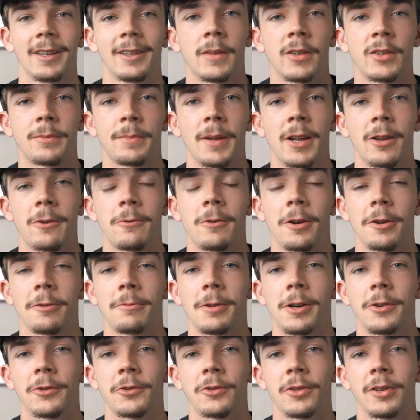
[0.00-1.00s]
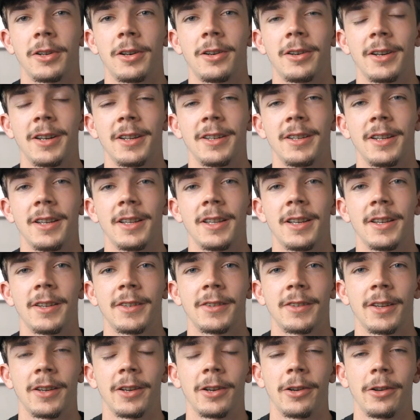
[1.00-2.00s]
I spent quite a while trying to ID
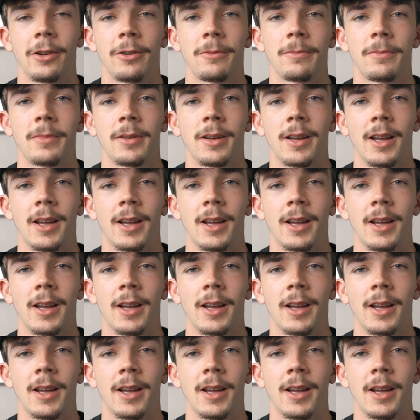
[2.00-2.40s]
this at home,